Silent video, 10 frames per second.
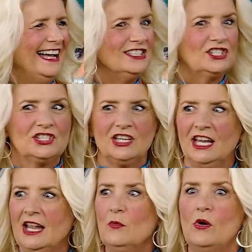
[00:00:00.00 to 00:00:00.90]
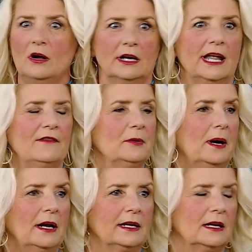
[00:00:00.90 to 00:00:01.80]
she wanted
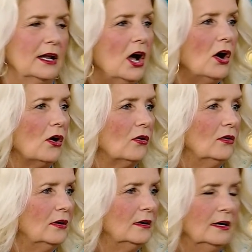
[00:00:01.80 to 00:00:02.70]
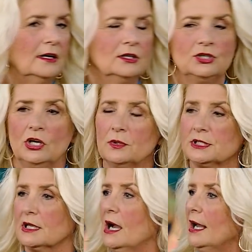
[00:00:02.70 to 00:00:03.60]
everybody to know she was
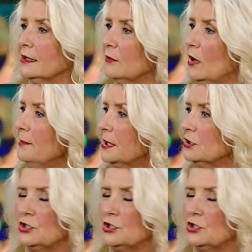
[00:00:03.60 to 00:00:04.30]
a godly woman.